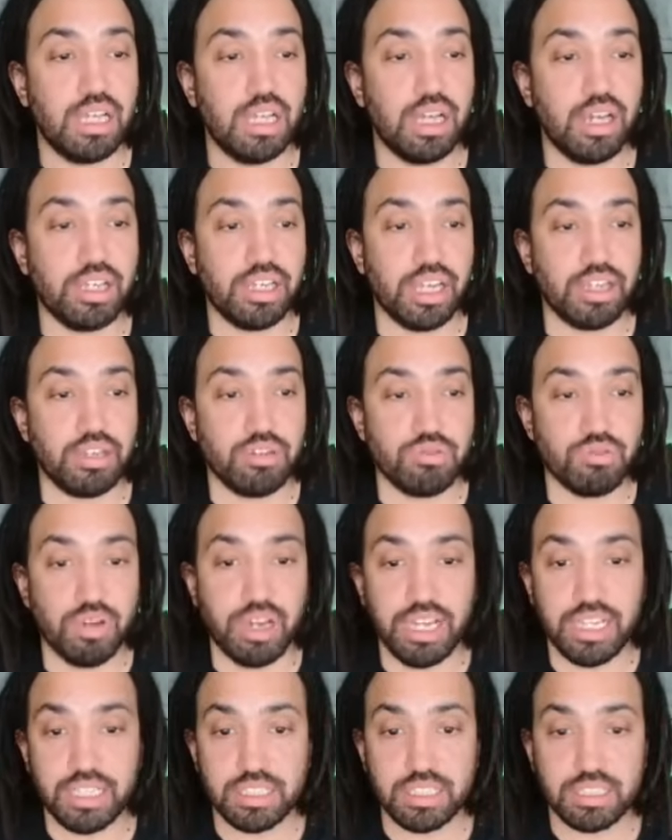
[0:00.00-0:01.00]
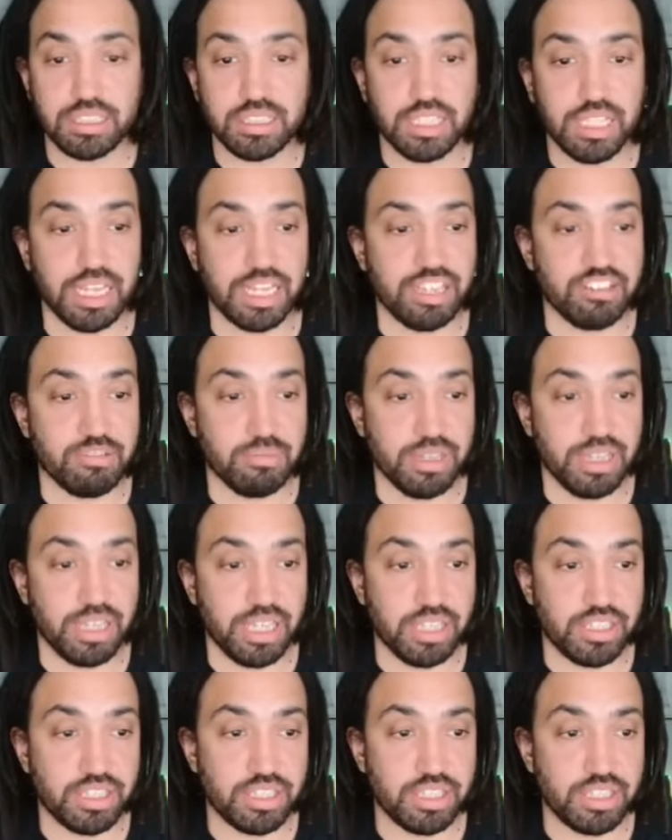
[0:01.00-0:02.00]
Okay, great. So that gives me
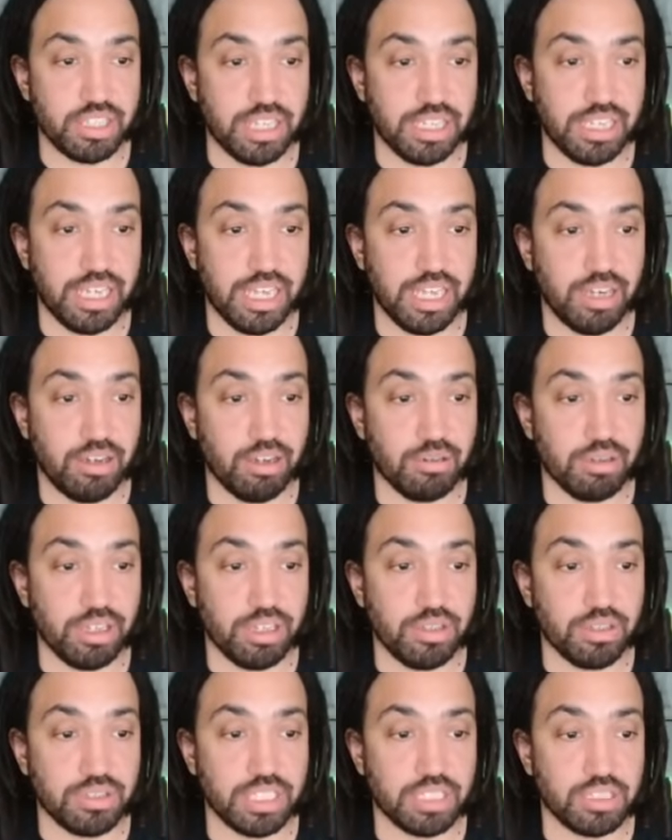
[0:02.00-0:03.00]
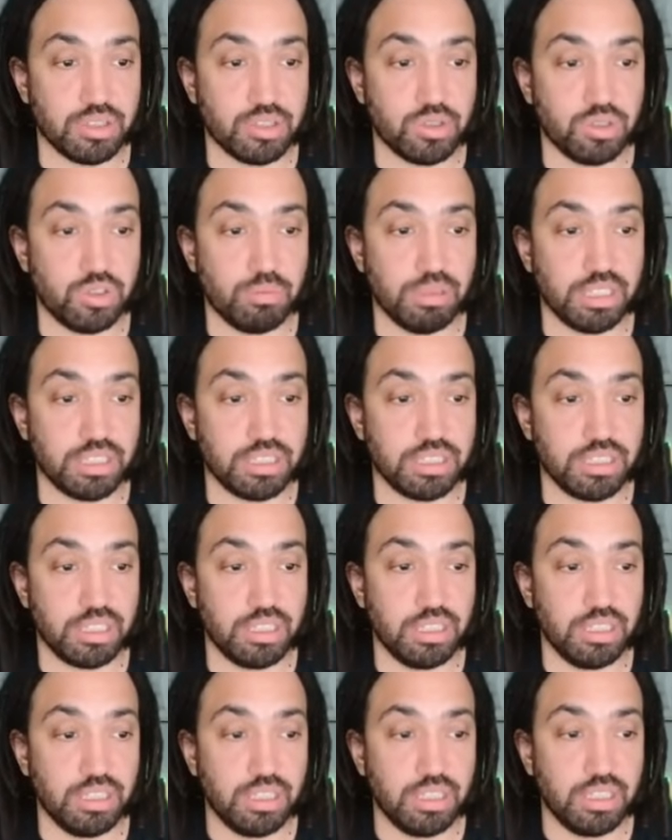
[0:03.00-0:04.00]
this. Again, I'm going to use that store
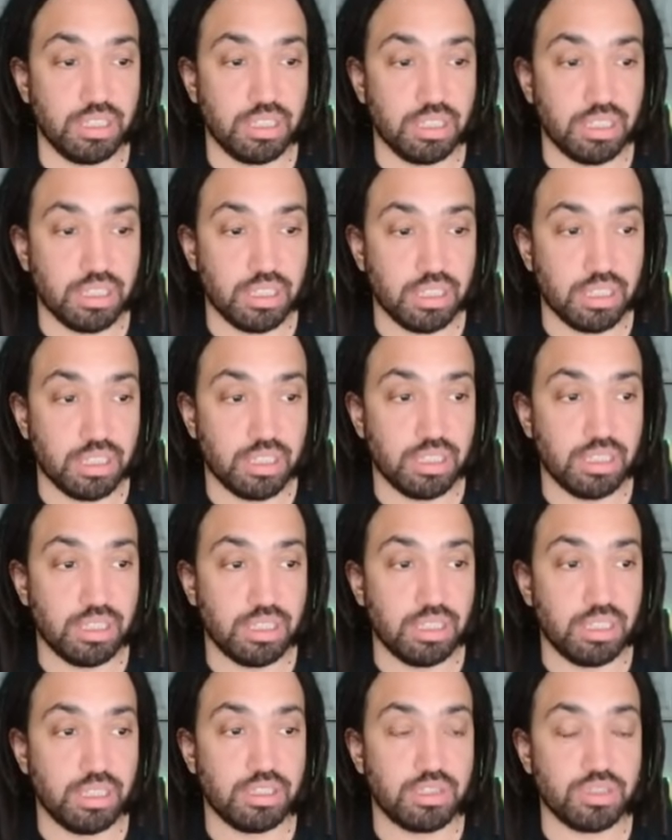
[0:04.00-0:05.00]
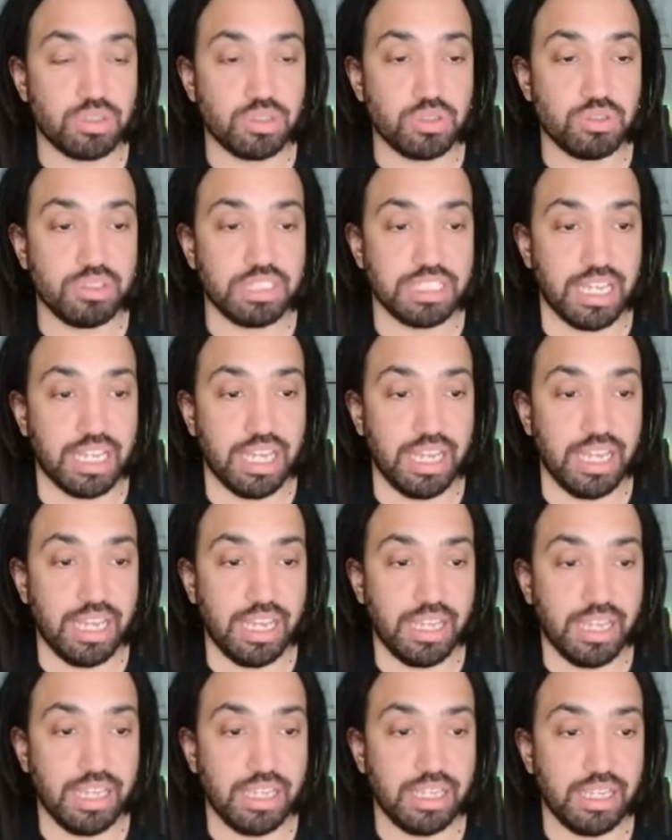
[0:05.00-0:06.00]
button, store it to
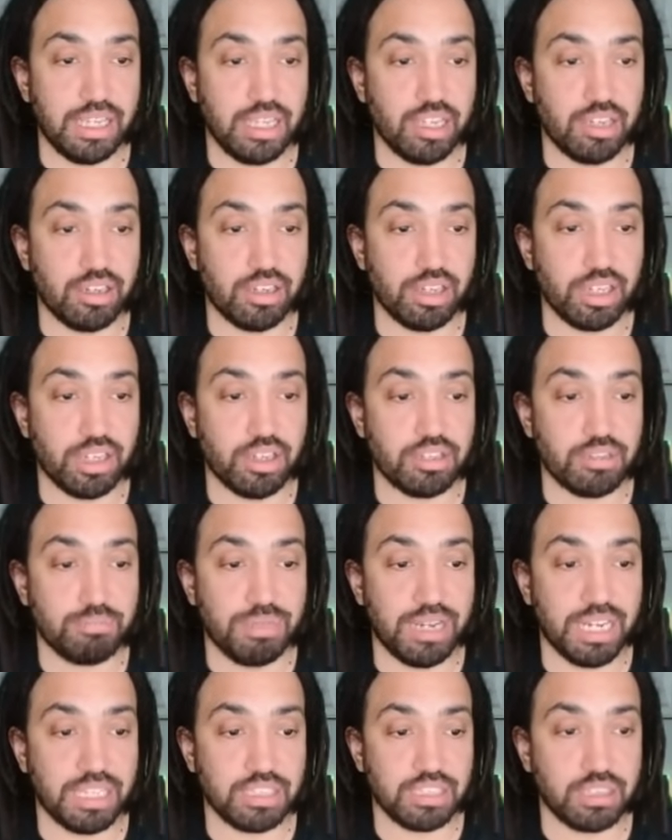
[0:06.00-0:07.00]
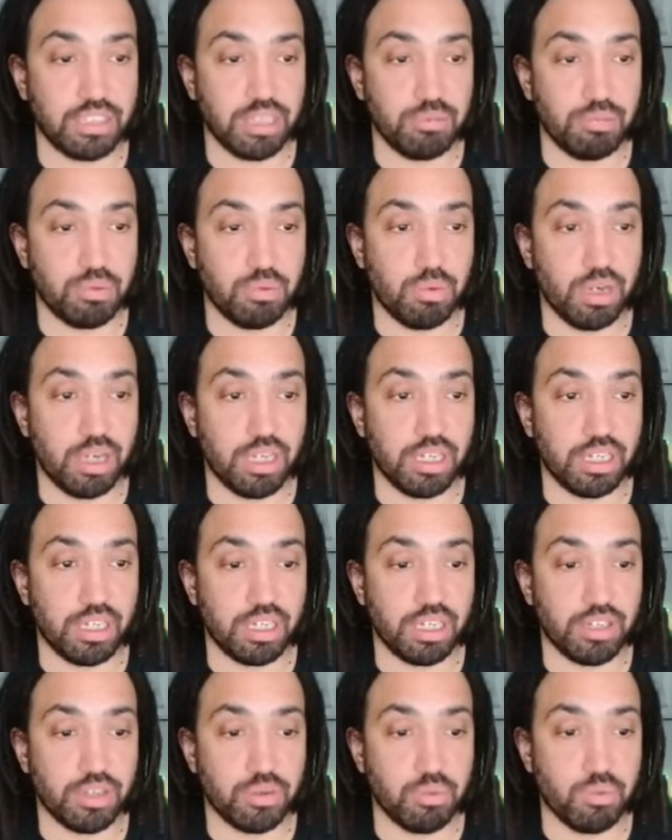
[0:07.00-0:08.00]
A, and I'm going to go back to number one, and I'm
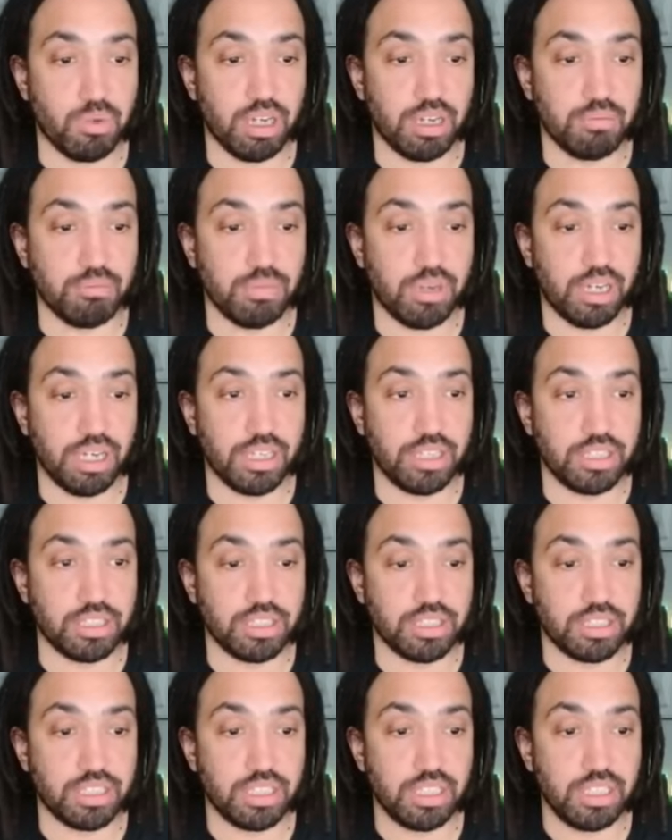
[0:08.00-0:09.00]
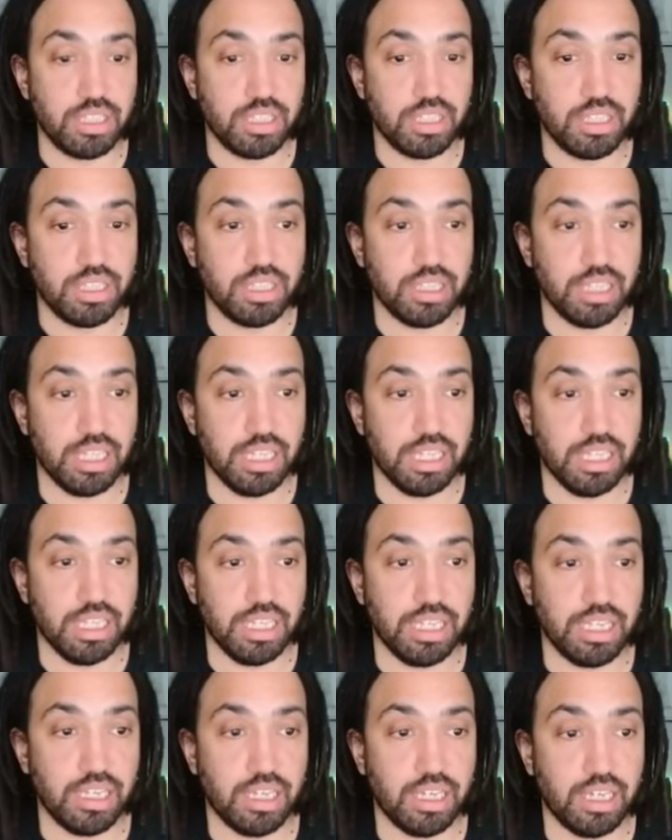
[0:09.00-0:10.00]
going to do one minus
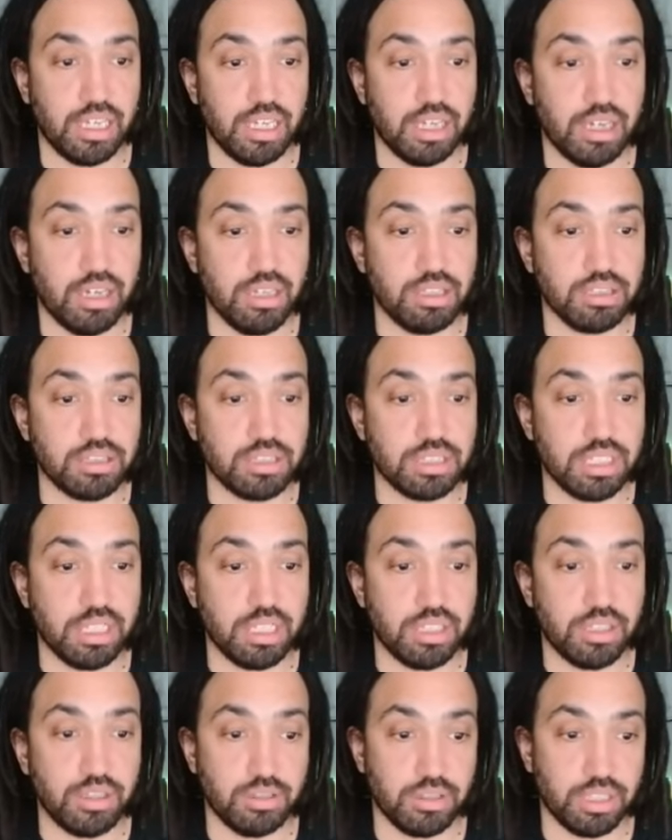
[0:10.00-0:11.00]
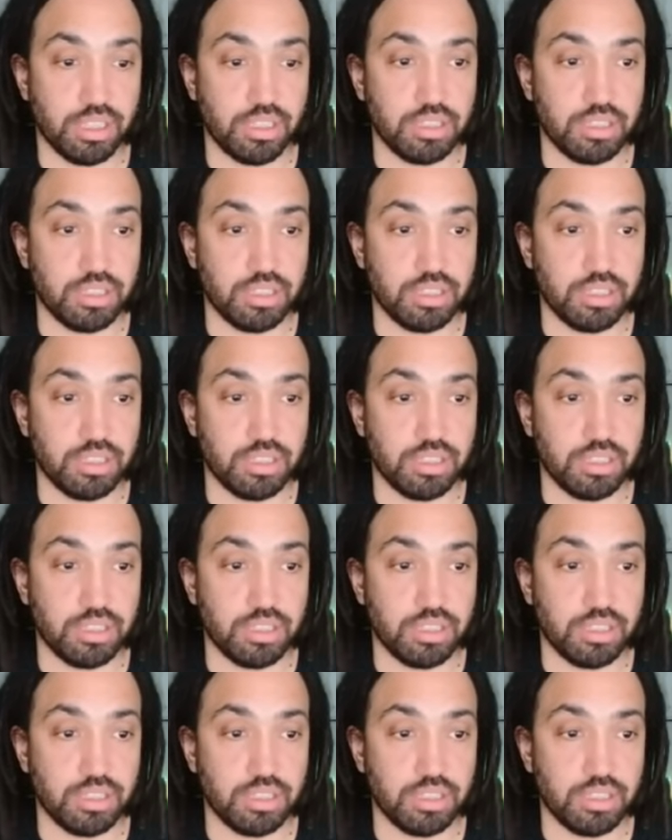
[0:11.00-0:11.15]
the answer. That would